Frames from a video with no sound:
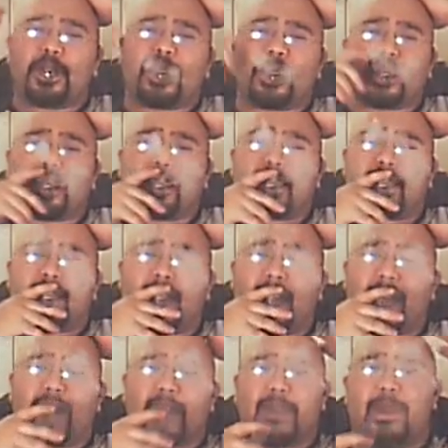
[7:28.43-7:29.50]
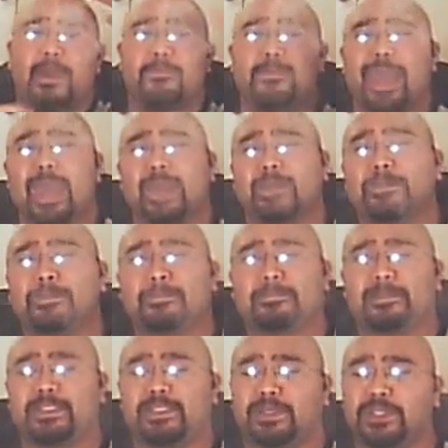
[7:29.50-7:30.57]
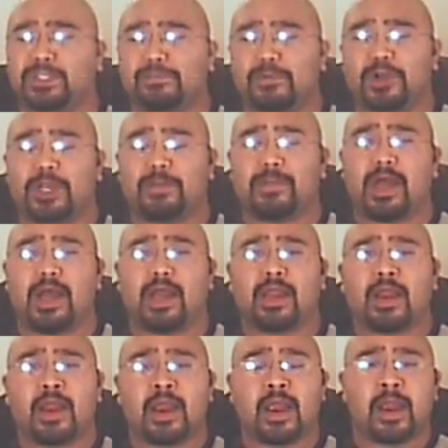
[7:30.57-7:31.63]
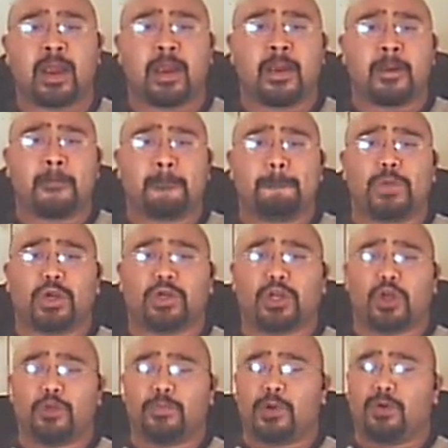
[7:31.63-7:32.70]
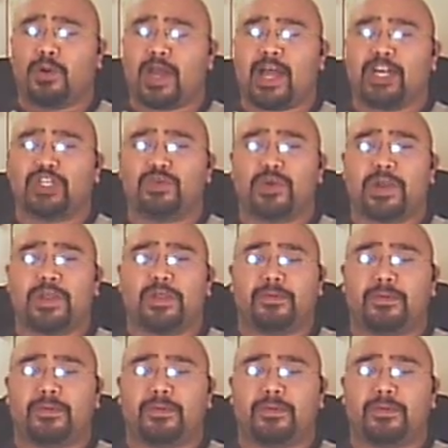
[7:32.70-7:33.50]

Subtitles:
All right, I'm back. Still smoking my Perdomo Lot 23.